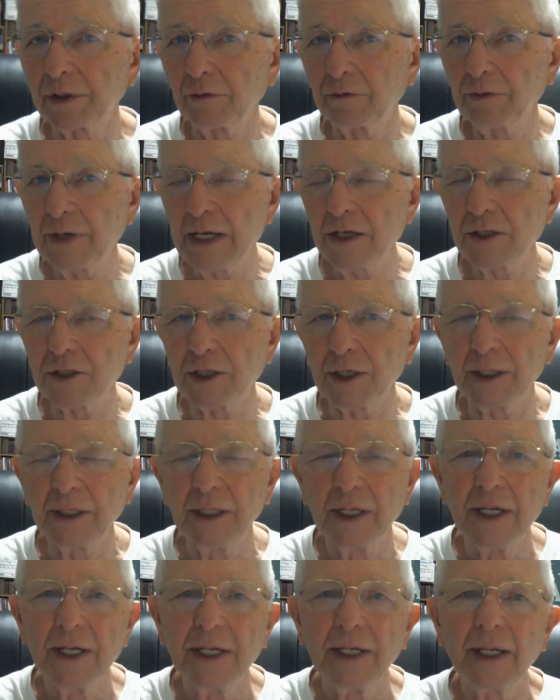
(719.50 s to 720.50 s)
aphasia,
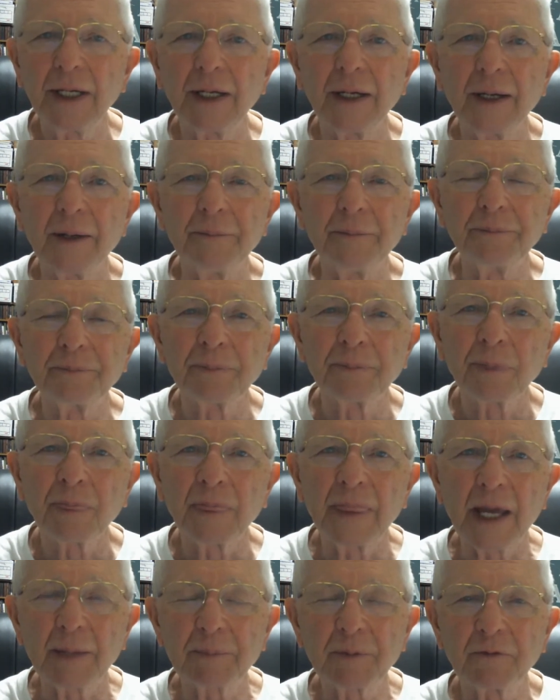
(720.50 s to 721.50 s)

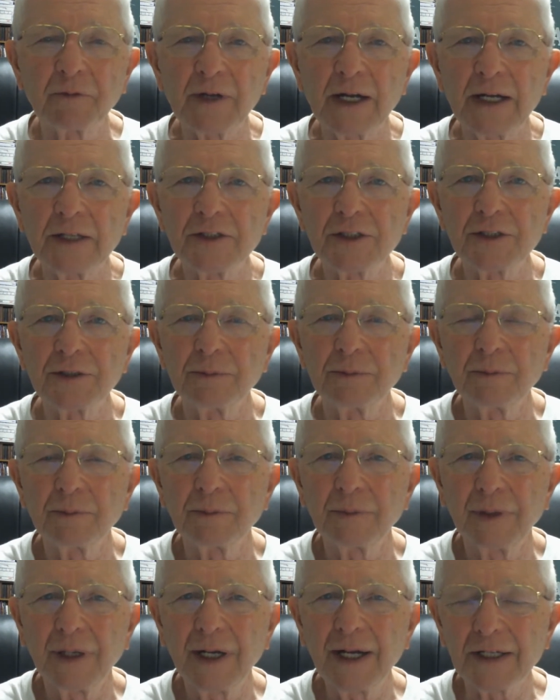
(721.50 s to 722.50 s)
that provides
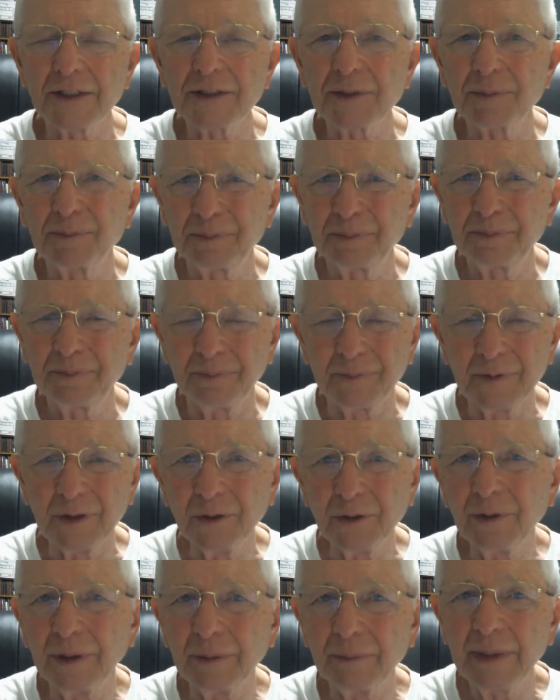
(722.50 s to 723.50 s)
us,
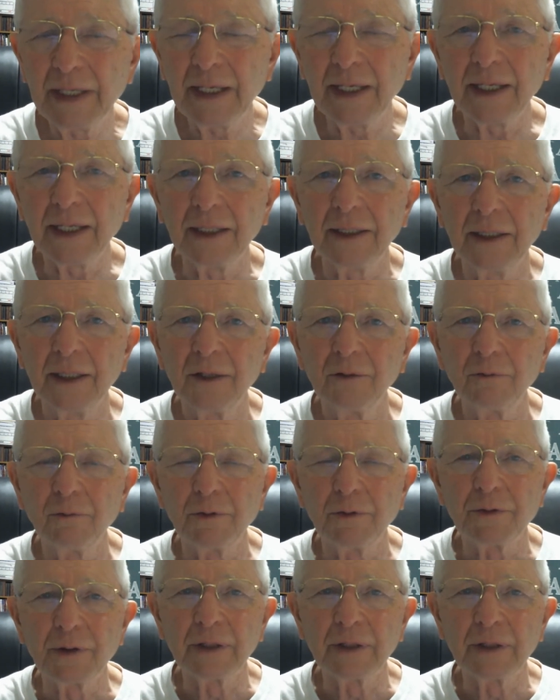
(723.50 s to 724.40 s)
you and me, with a